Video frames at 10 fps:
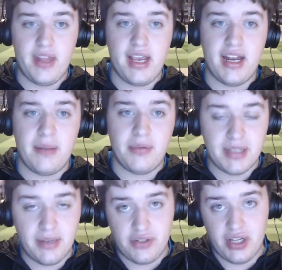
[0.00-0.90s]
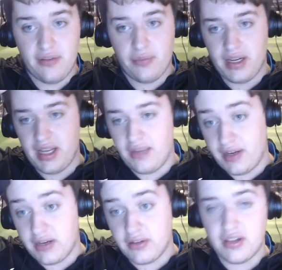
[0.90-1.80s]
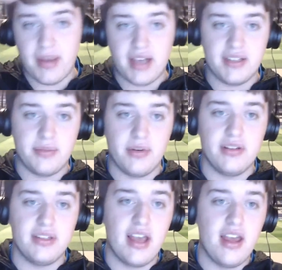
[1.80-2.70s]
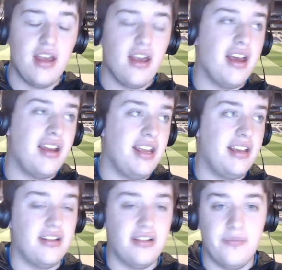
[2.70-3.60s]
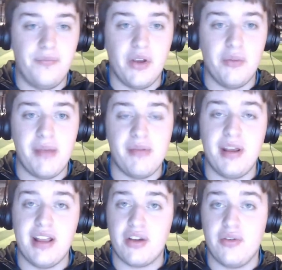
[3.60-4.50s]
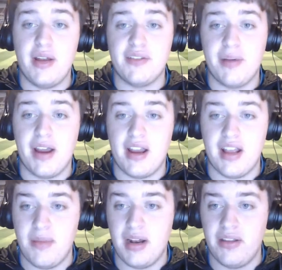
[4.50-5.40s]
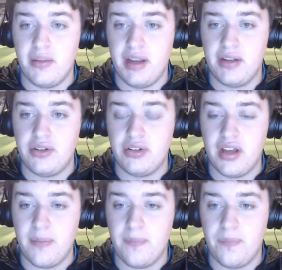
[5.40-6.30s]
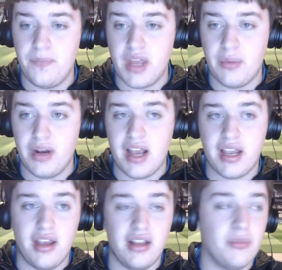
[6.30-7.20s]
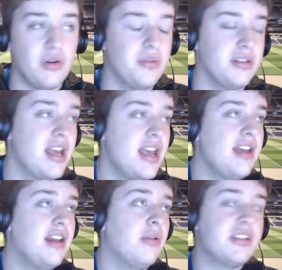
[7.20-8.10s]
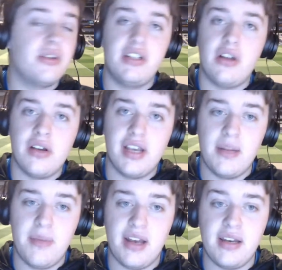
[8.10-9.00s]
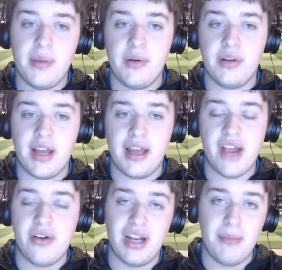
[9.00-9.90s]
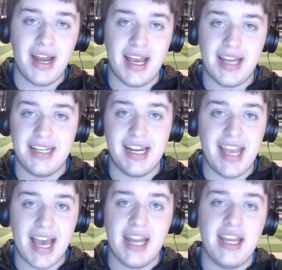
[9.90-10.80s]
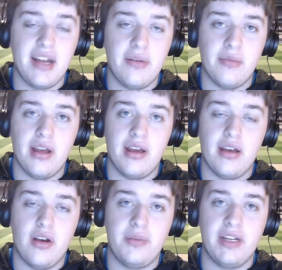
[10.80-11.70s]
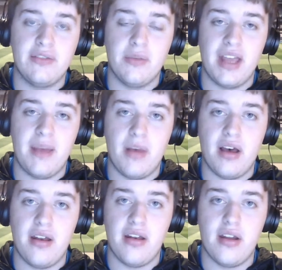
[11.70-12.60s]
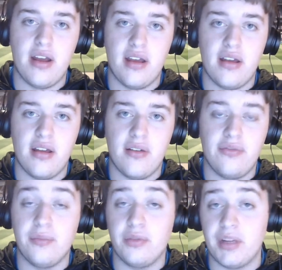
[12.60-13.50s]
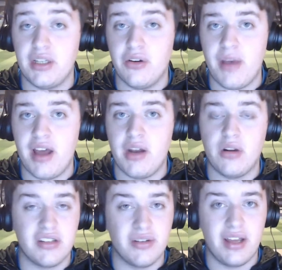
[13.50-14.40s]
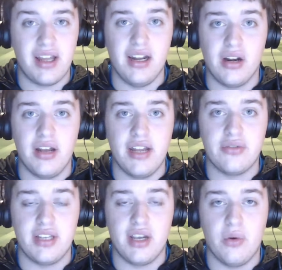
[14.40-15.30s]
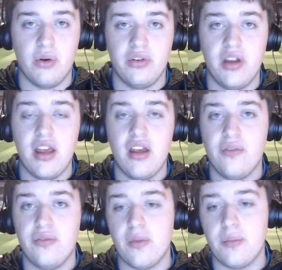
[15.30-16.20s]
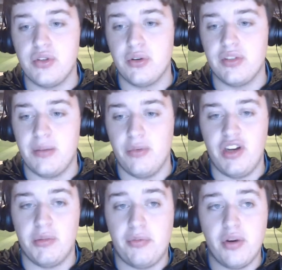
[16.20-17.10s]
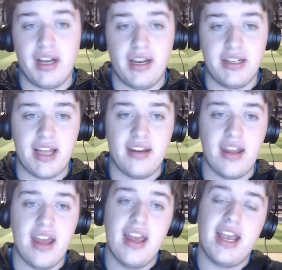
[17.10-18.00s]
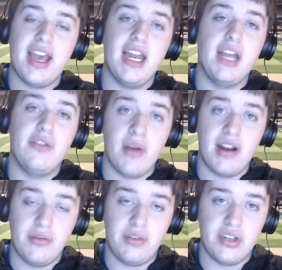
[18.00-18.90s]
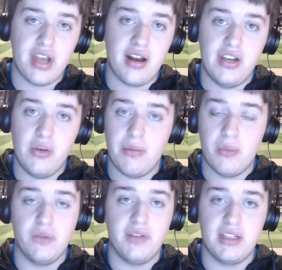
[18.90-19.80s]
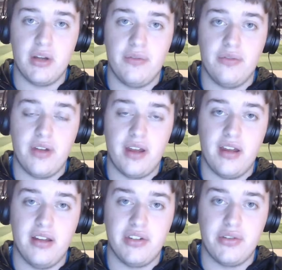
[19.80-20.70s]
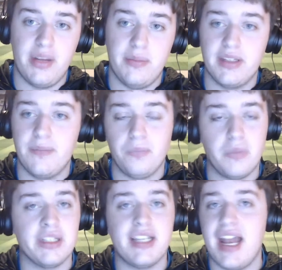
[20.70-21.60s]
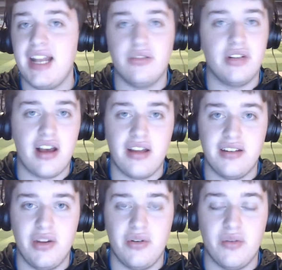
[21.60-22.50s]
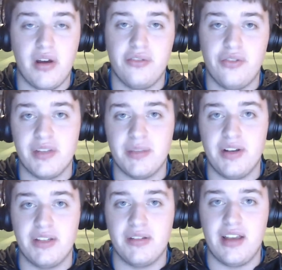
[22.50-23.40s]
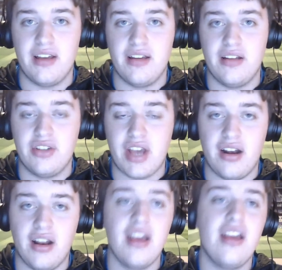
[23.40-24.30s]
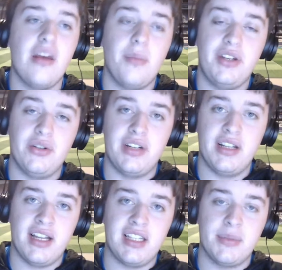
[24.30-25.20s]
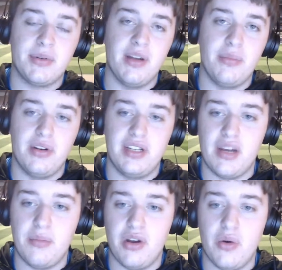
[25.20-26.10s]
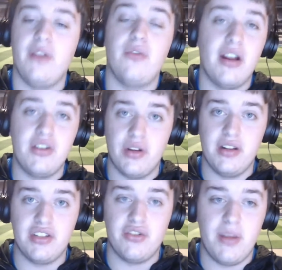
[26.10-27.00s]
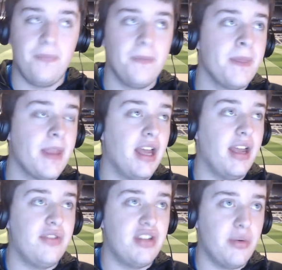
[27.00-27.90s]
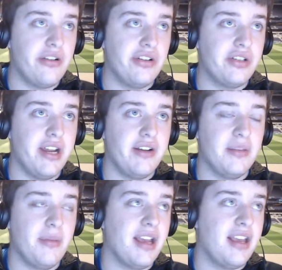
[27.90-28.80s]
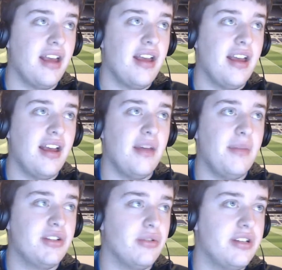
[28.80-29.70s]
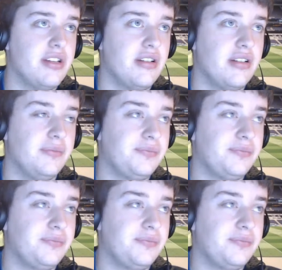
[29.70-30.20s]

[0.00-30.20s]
he can help himself achieve when if he does come back to Spurs, and he can, you know, maybe be that creative spark in the middle of the pitch um, that we're lacking at the moment. Now, we're also going to talk in a minute about uh, Eric Lamela and Dele Alli, getting uh, updates from them on uh, from Fabrizio Romano, and also a little interesting quote from Jose Mourinho. But before I get into that, again, if you are new to the channel and you want more of these live uh, streams, plus any sort of content you could want from a Spurs uh, channel, make sure to hit that subscribe button down below. And if you are enjoying this stream, uh, if you do want Christian Eriksen back, uh, make sure to